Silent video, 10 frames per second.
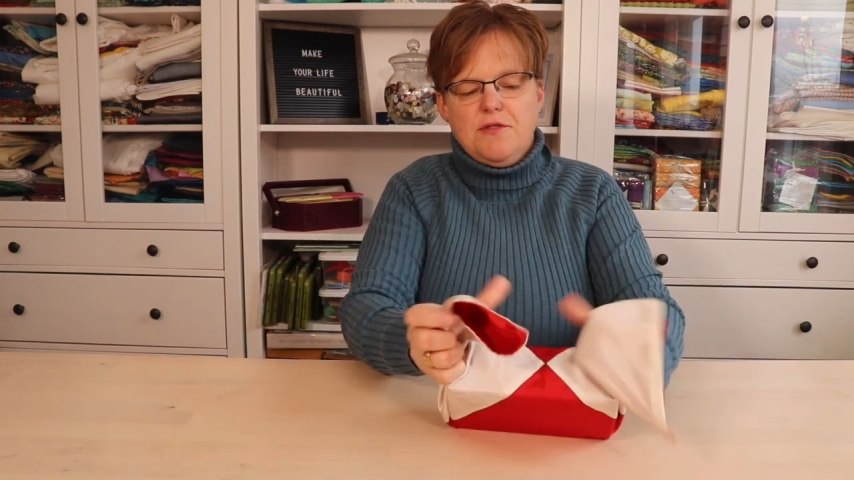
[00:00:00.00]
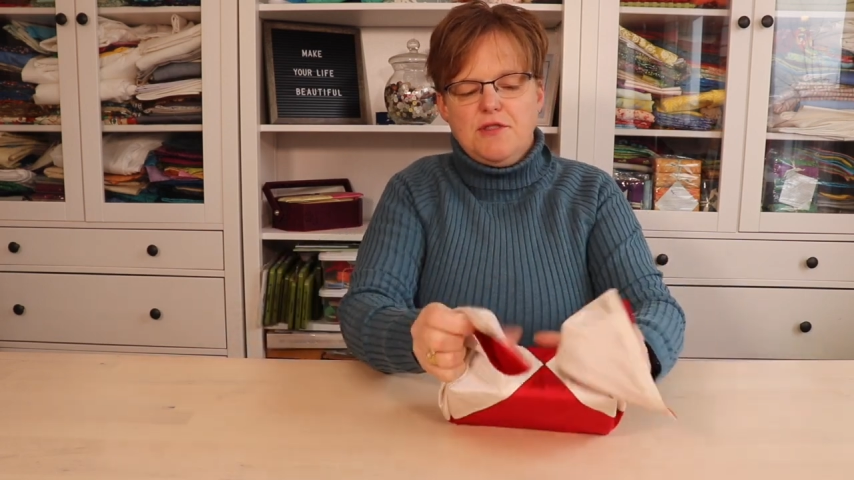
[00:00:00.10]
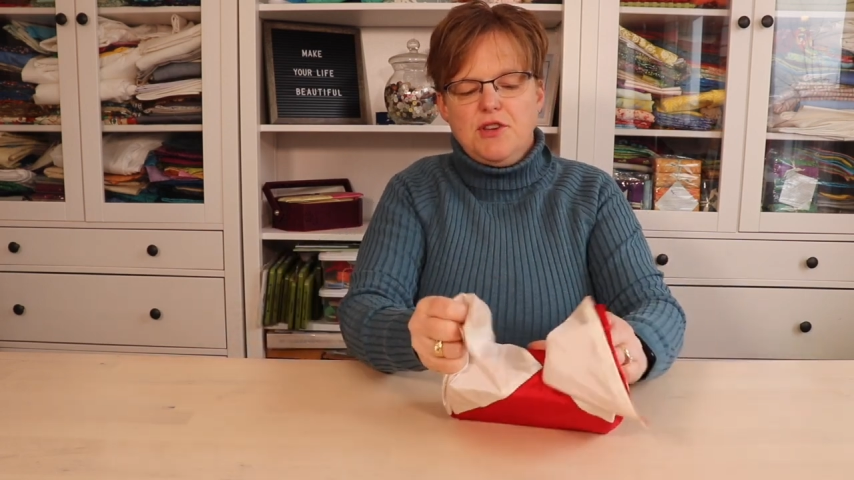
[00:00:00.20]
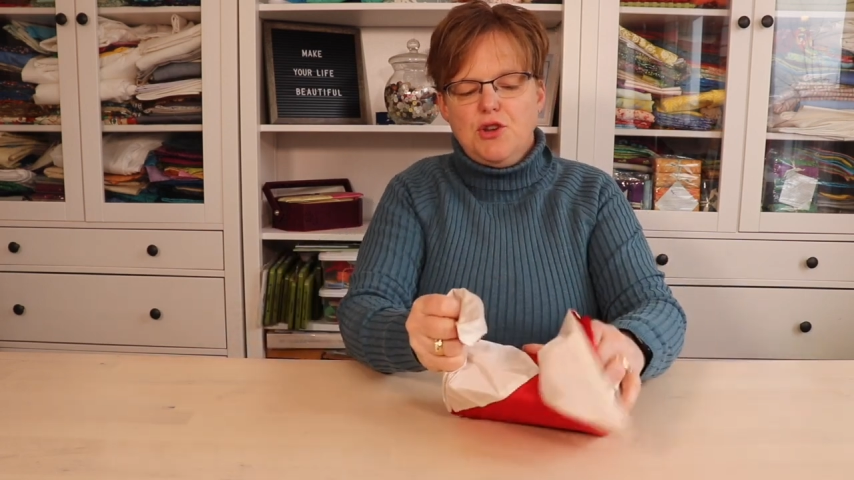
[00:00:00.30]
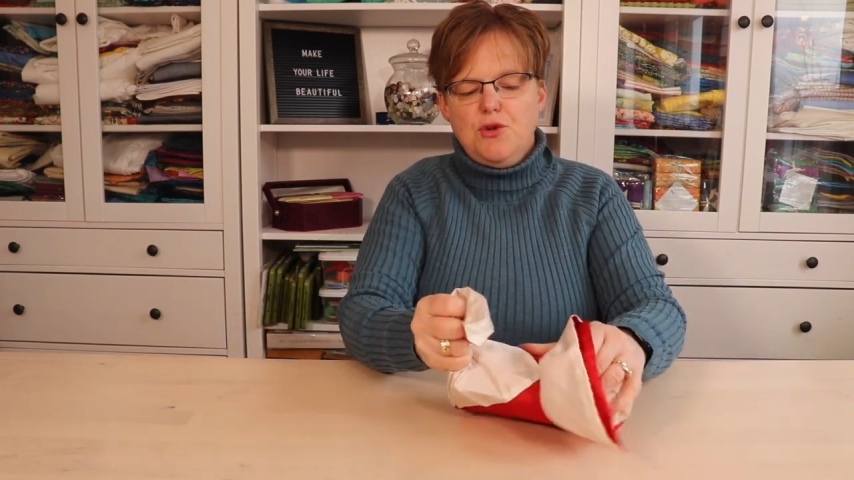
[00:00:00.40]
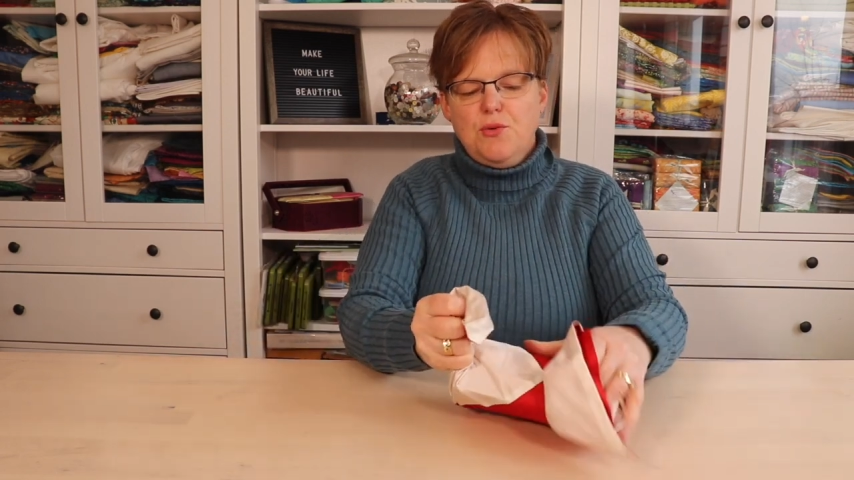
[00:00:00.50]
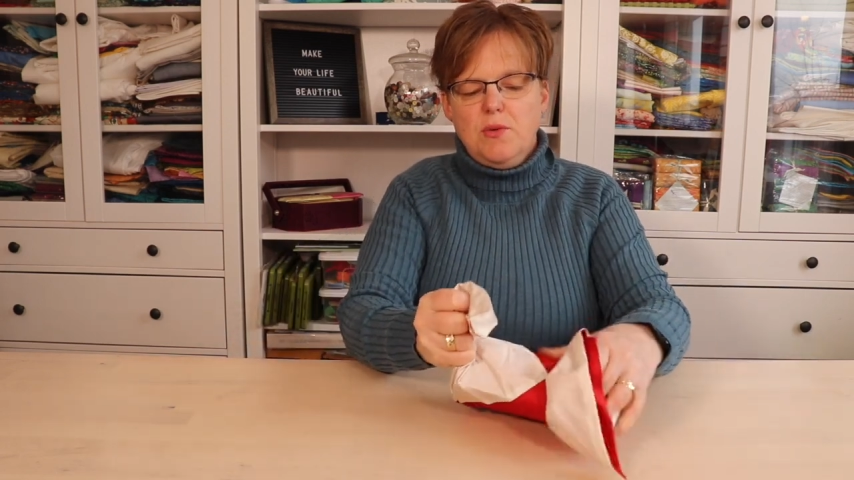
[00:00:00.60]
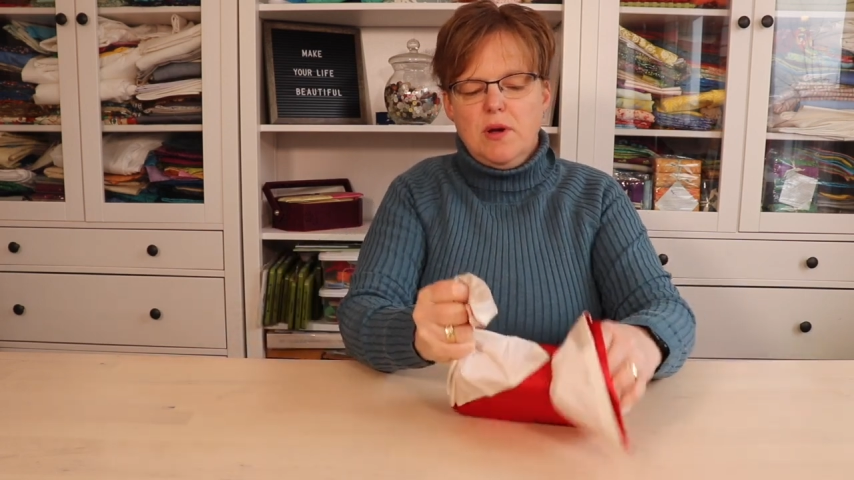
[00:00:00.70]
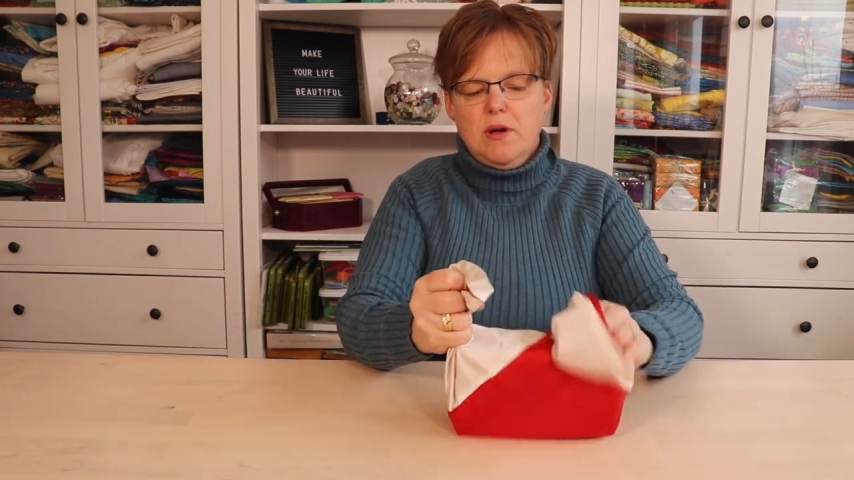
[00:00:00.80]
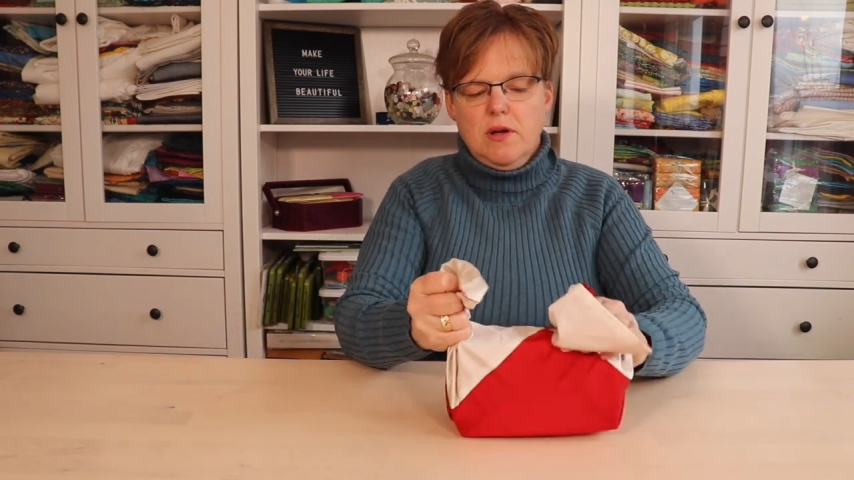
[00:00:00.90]

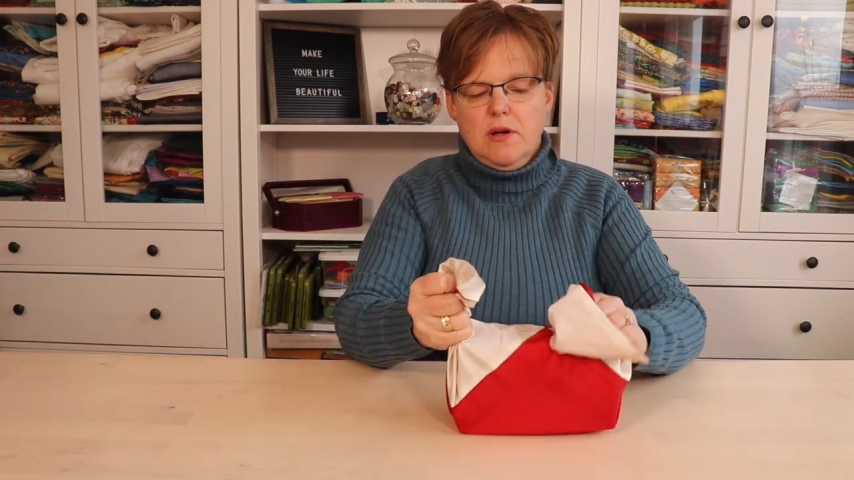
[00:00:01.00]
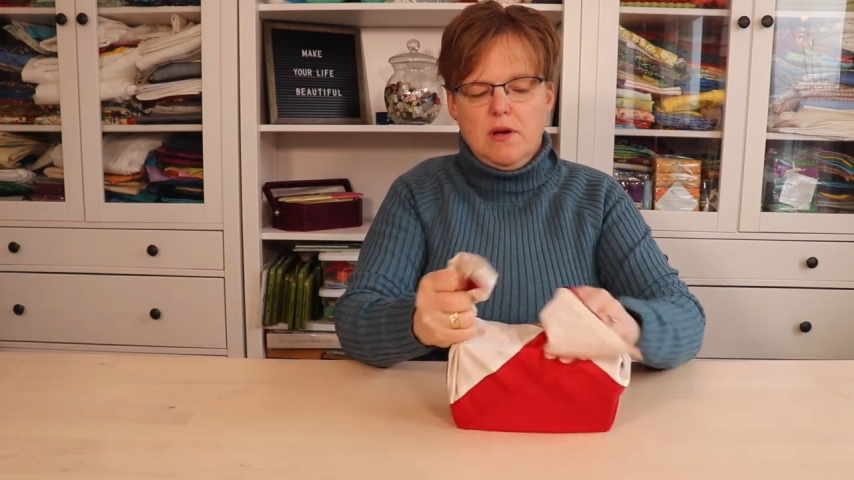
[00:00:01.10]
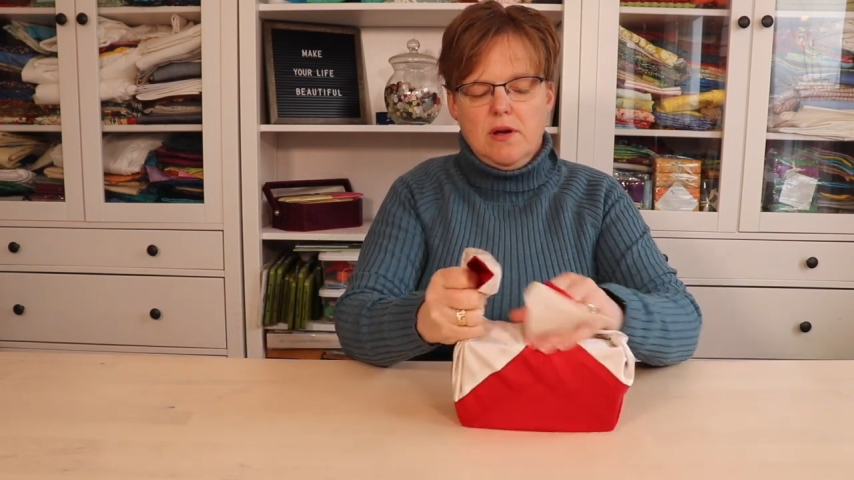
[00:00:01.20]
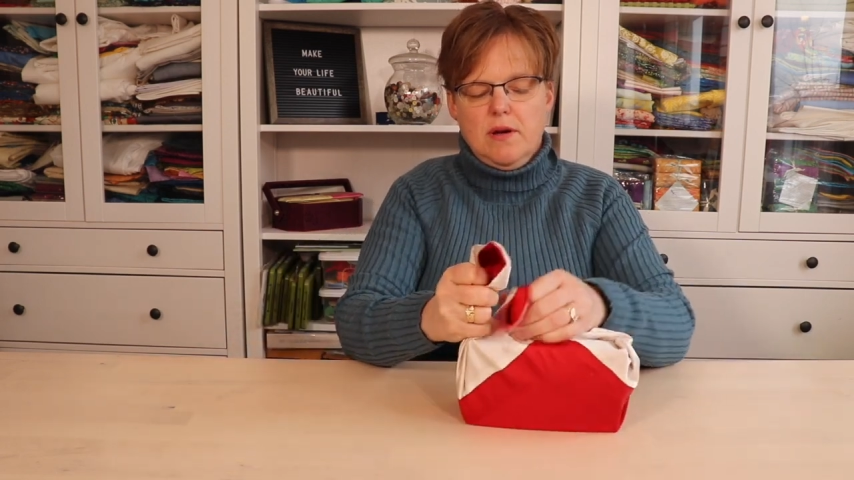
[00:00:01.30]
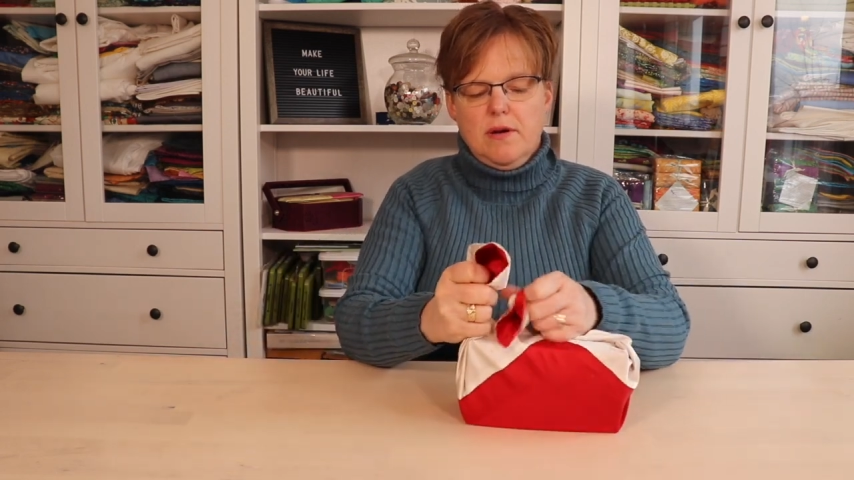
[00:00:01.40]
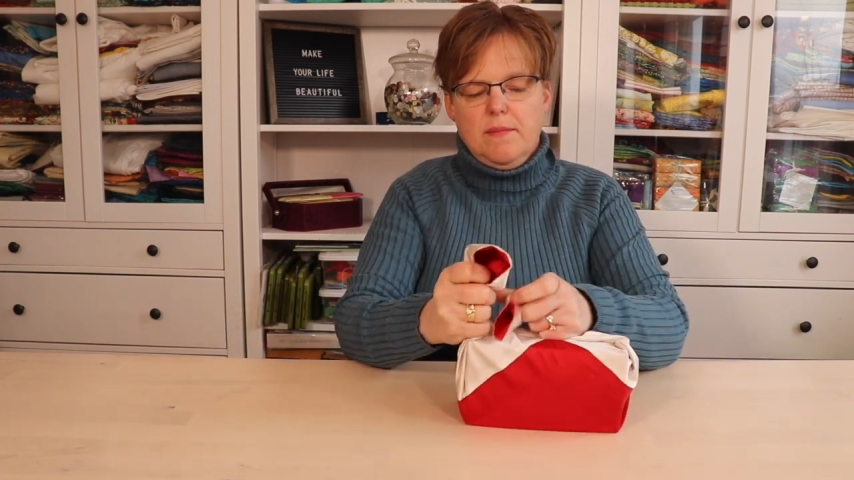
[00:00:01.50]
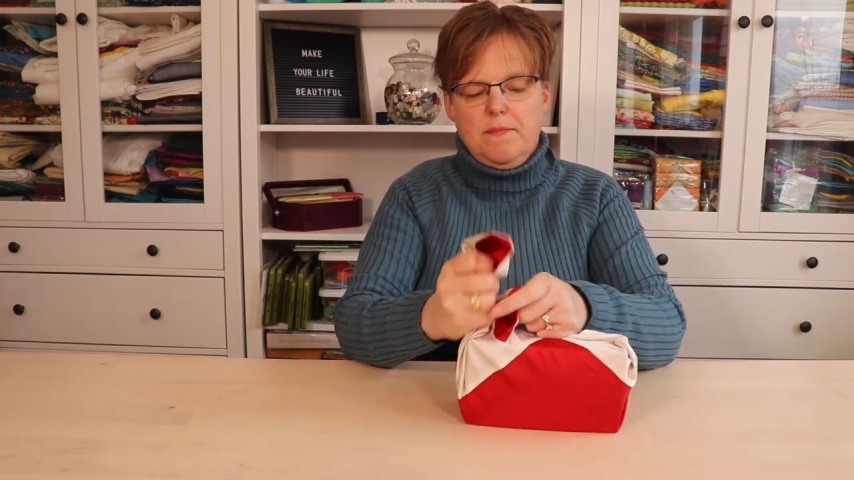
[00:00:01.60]
two, uh,